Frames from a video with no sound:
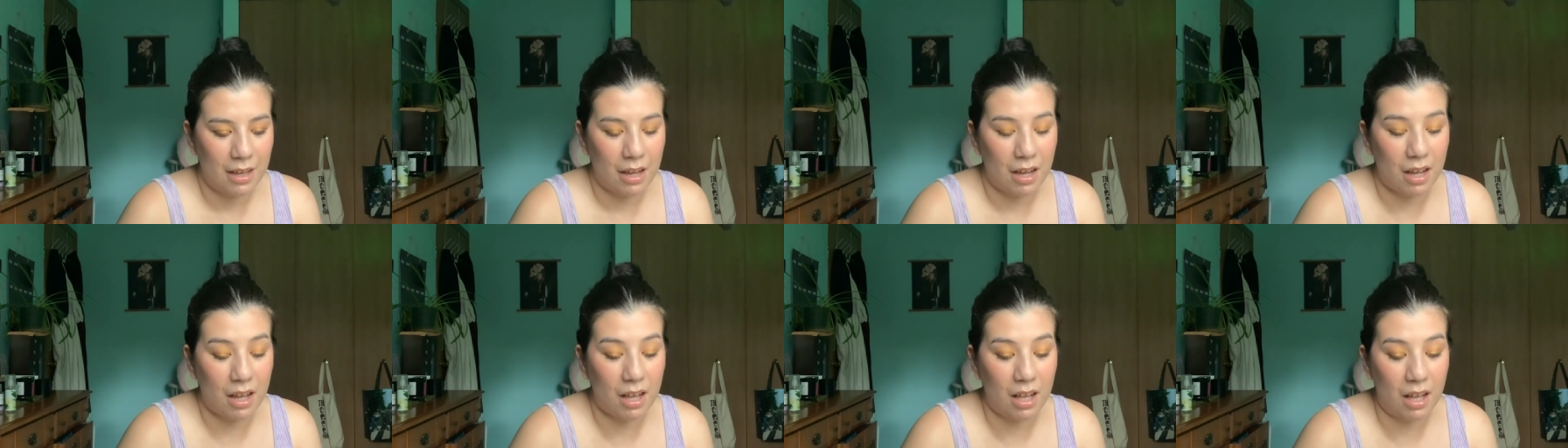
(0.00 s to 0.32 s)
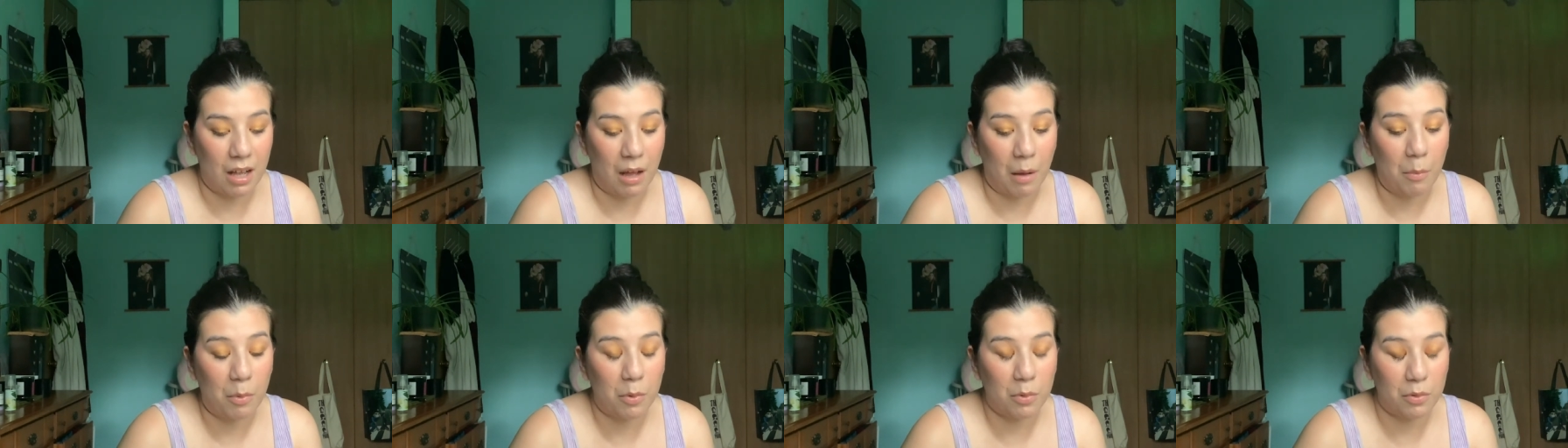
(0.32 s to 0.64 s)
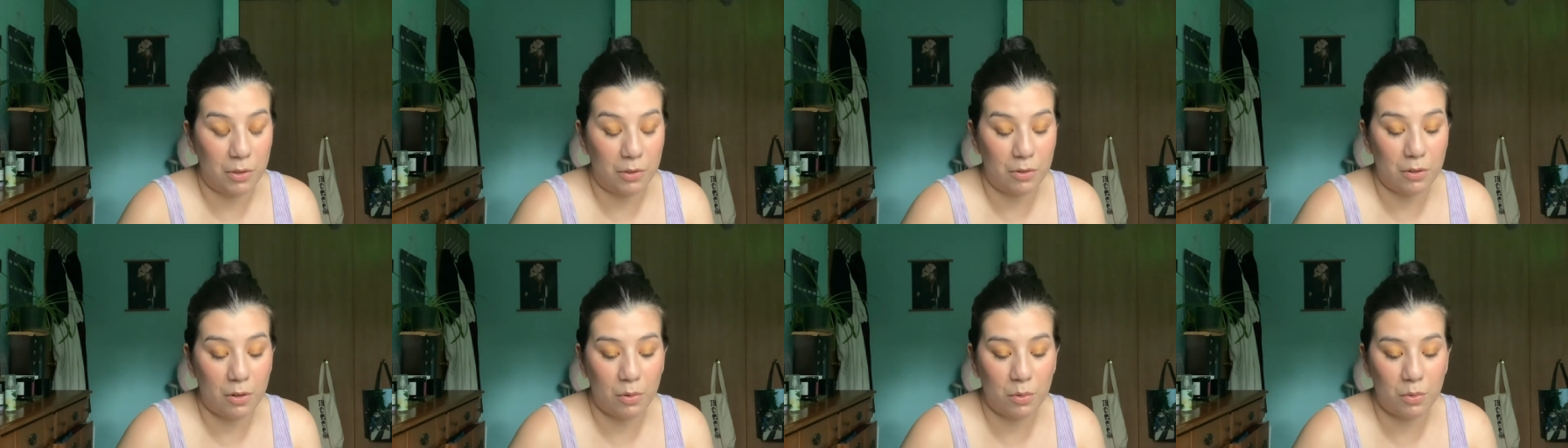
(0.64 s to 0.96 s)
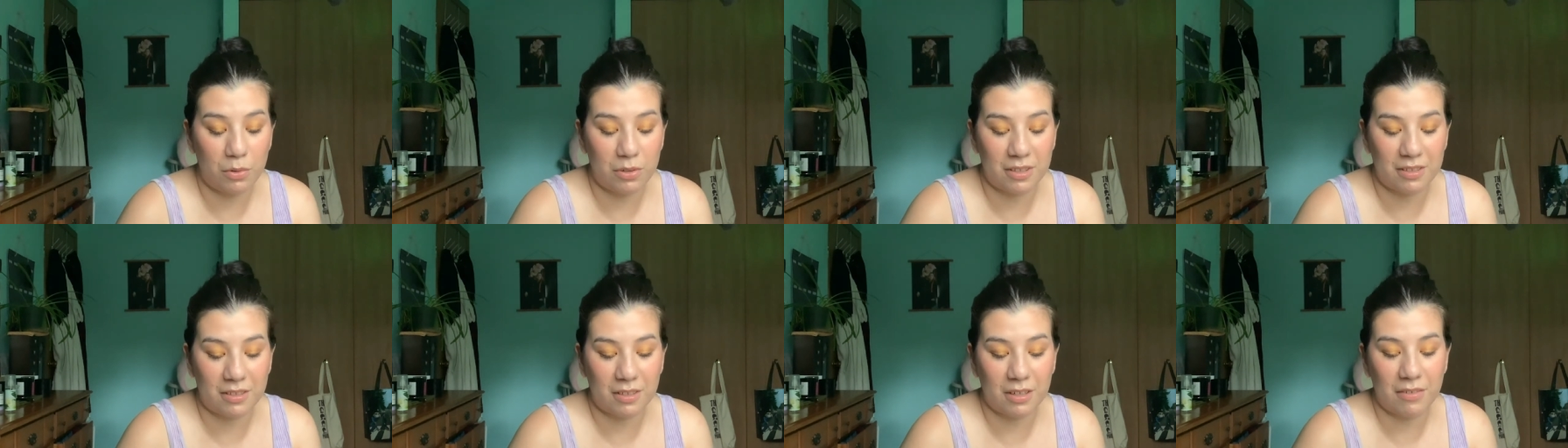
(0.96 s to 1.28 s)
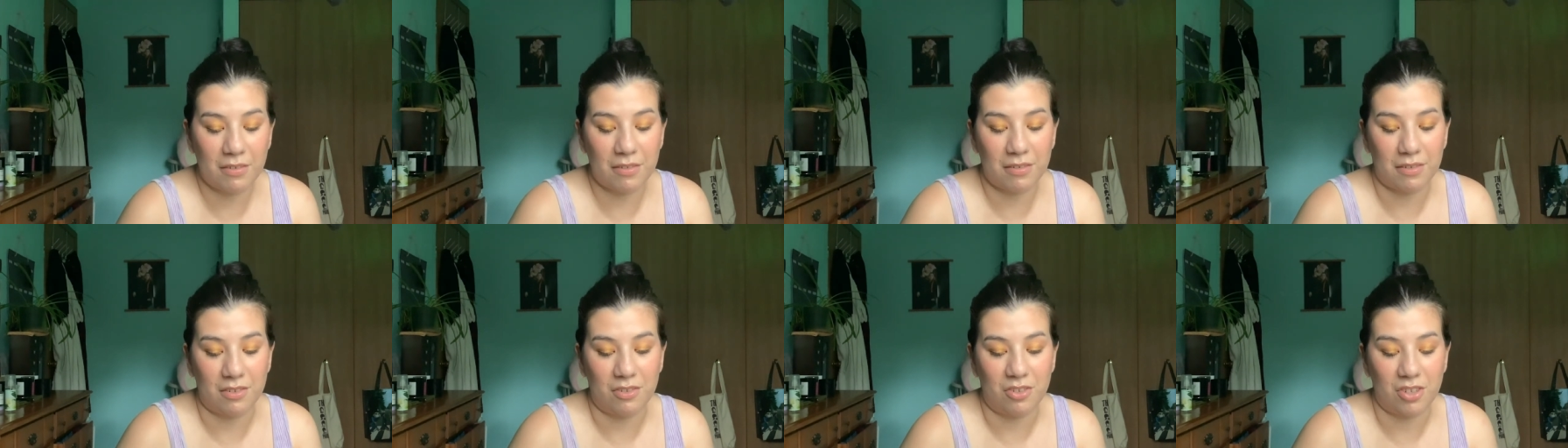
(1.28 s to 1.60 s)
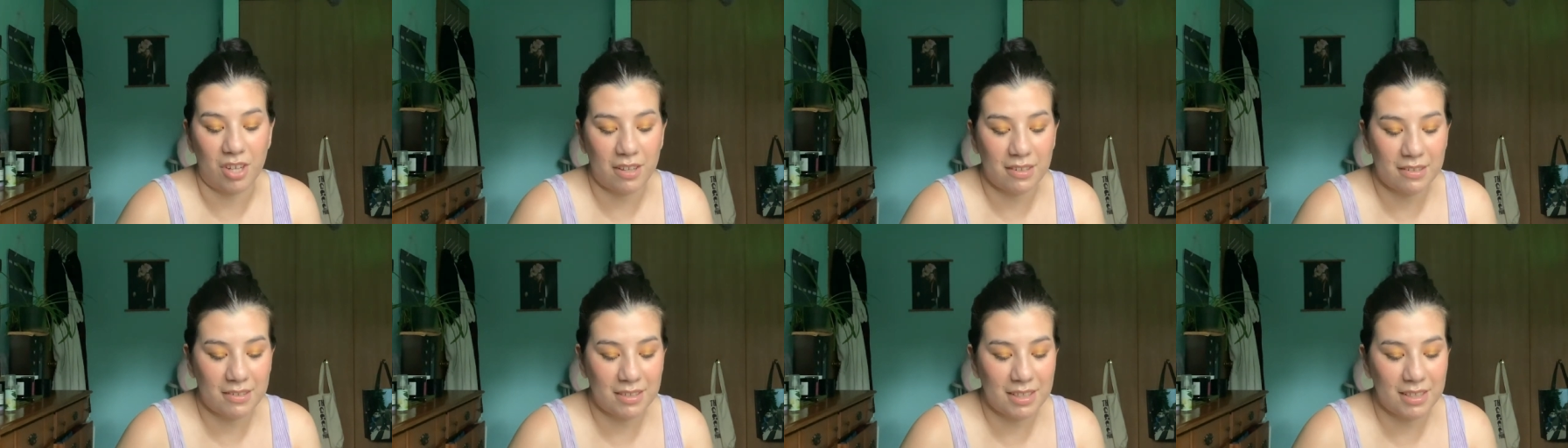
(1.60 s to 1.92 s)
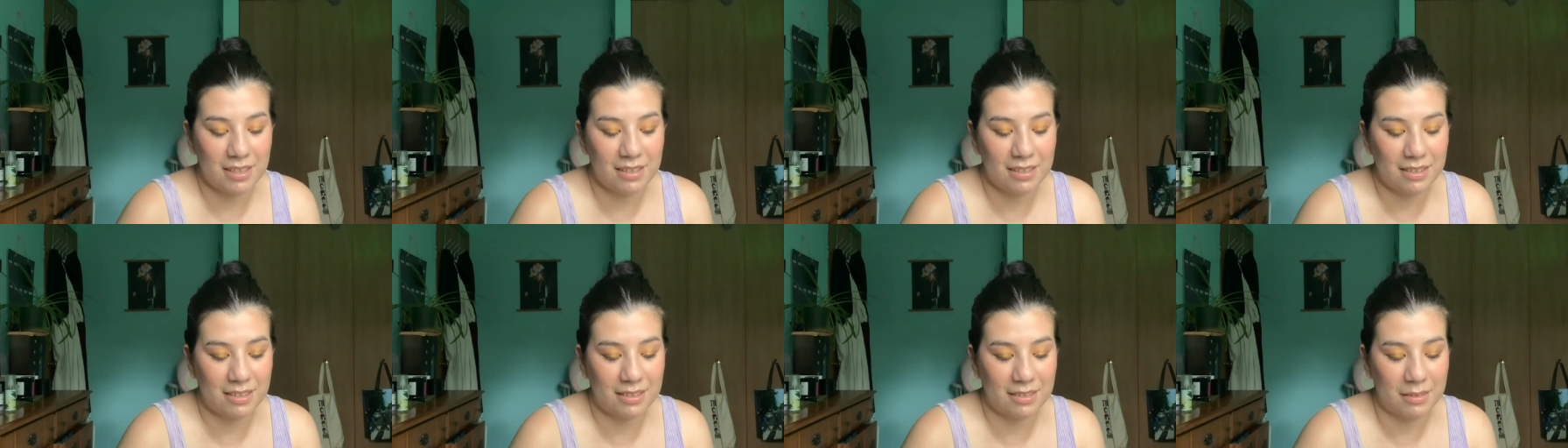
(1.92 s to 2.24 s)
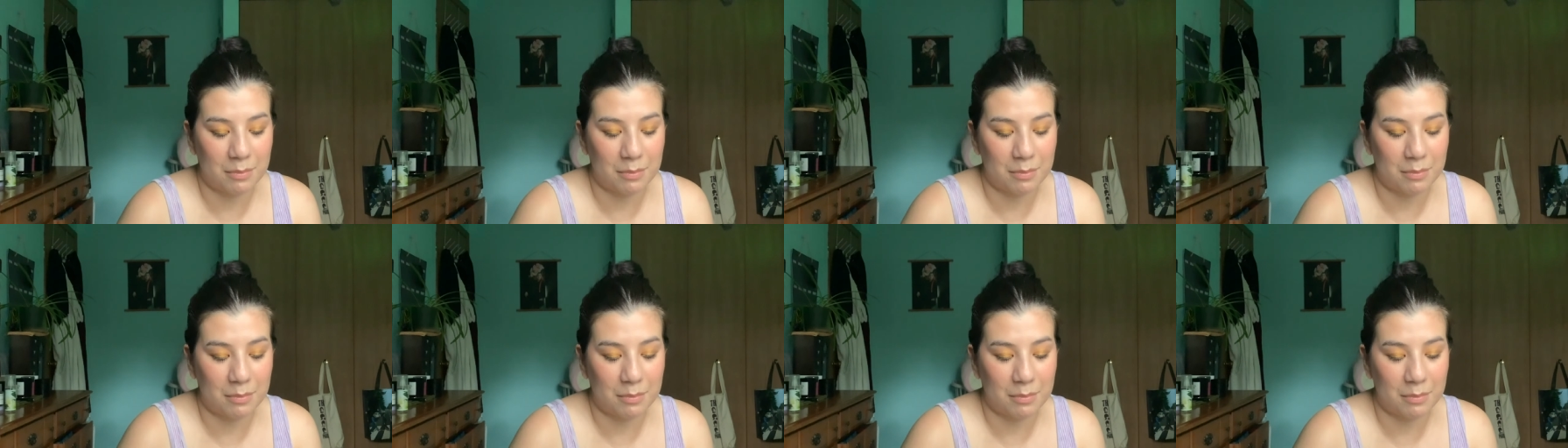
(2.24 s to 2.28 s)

Um, you know who deserves justice?